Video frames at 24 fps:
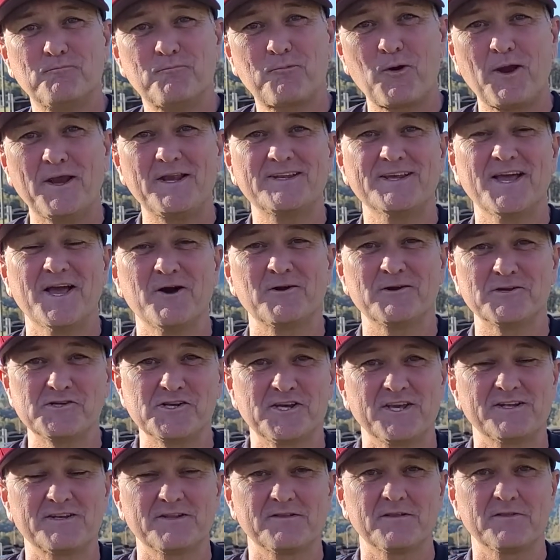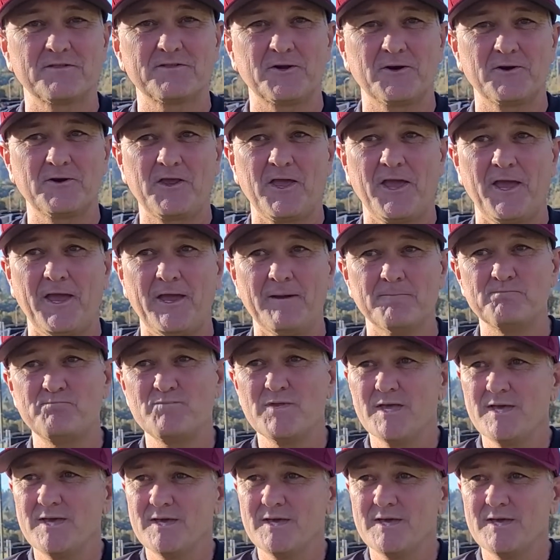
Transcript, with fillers: break down as you get to the third game.